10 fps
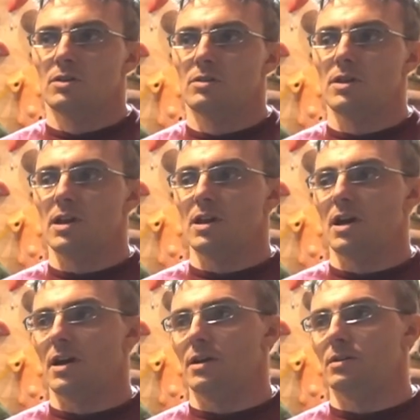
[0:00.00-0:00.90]
the
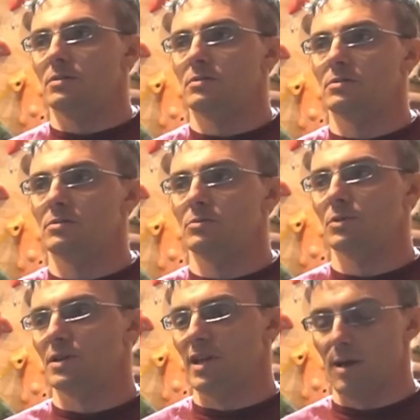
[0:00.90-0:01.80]
AI
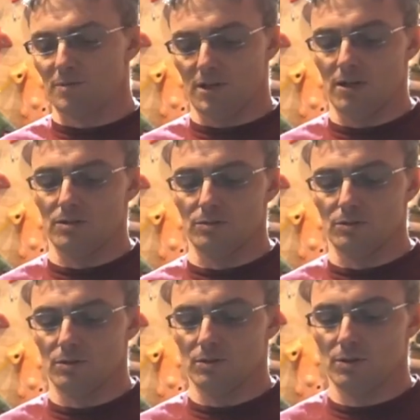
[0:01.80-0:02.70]
would adapt and do
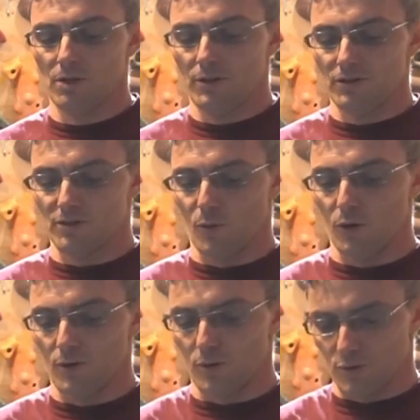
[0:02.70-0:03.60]
some more
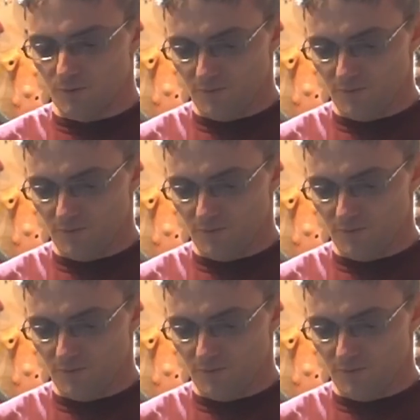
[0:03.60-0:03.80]
of those.